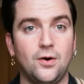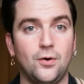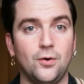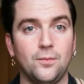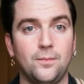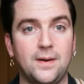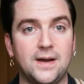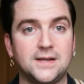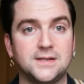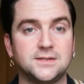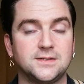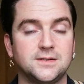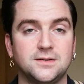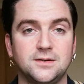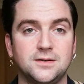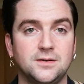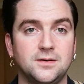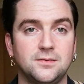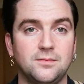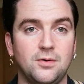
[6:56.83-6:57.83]
oil
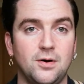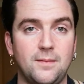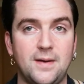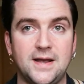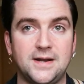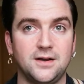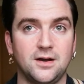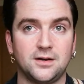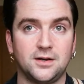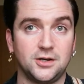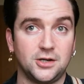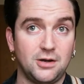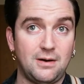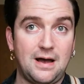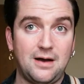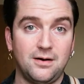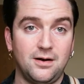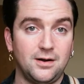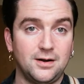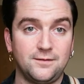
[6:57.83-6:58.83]
base pomade, I can
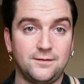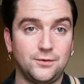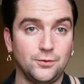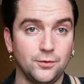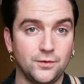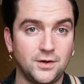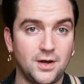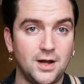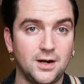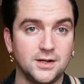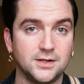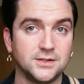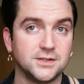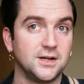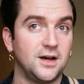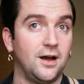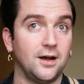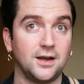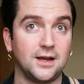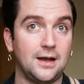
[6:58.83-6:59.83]
go out. I live in Northern
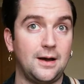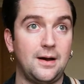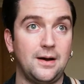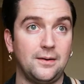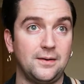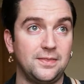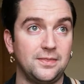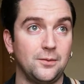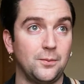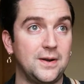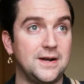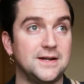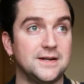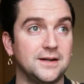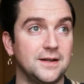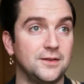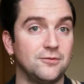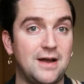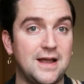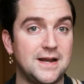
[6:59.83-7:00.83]
Ireland. I can go out in the
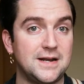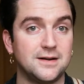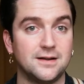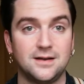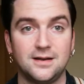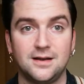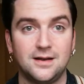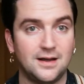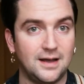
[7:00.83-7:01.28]
wind and the rain,